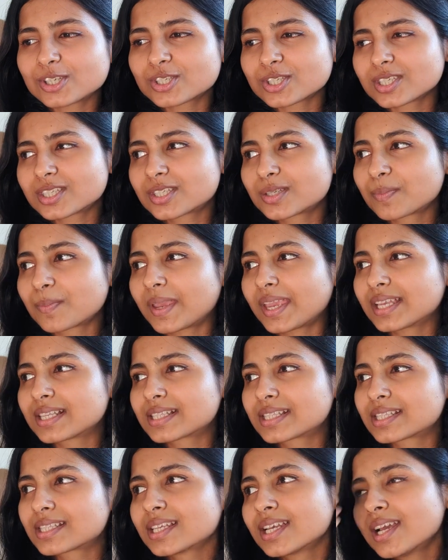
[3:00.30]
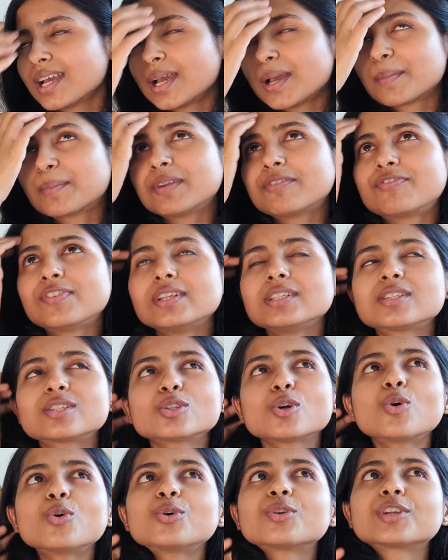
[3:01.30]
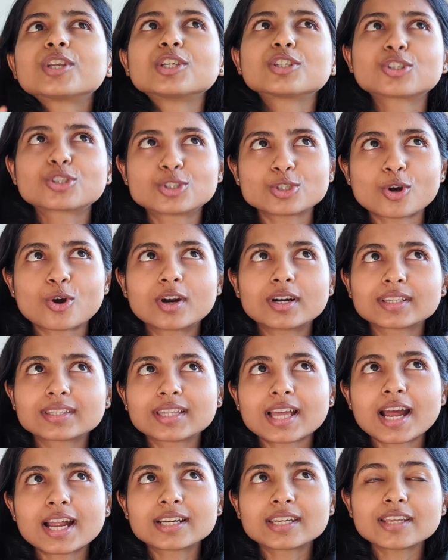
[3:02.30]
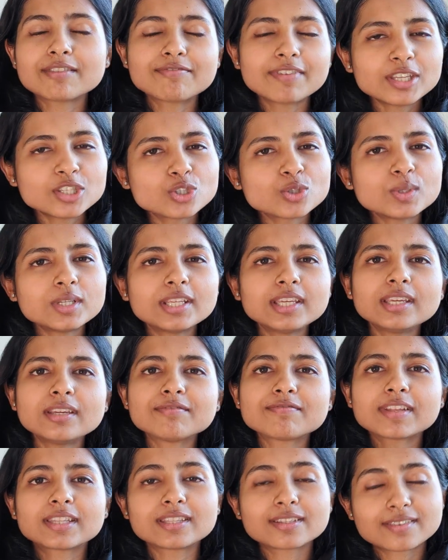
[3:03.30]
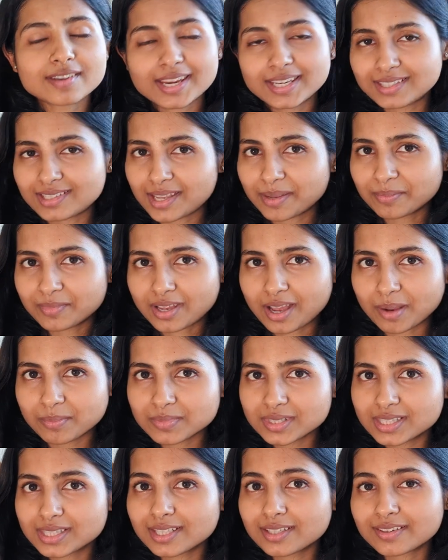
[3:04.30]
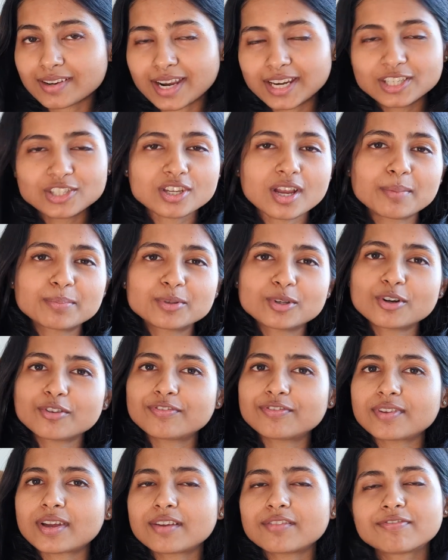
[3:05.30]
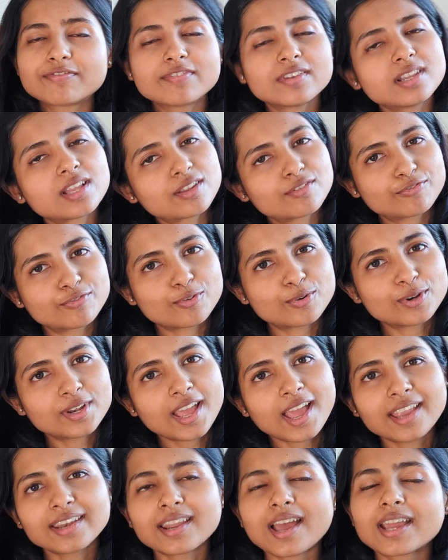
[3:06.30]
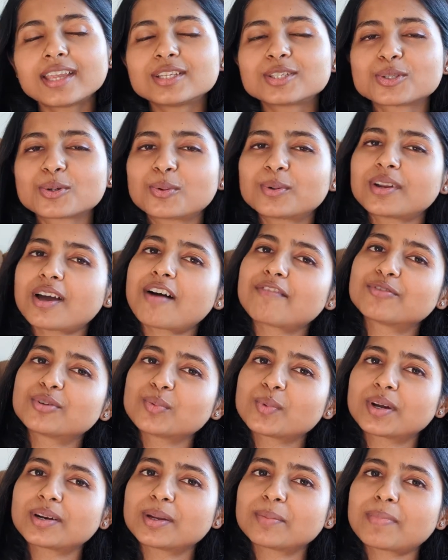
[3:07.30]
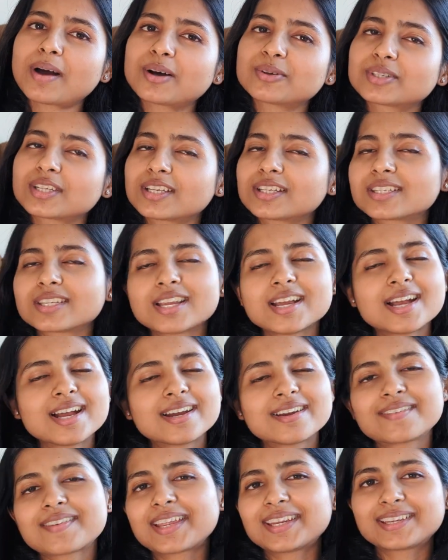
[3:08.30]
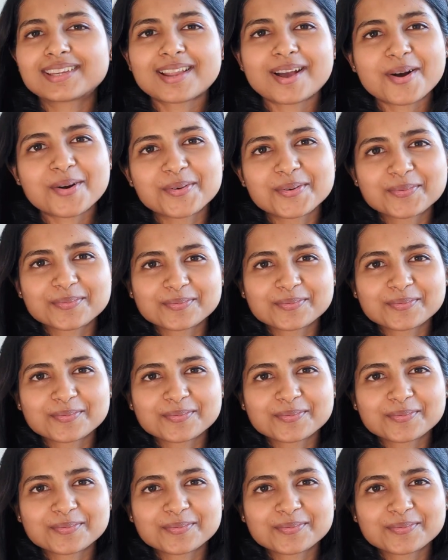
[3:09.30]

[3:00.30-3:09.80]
just makes me feel so reassured that eventually when the right time comes, the right chapter of life will unfold and I don't have to worry about it right now.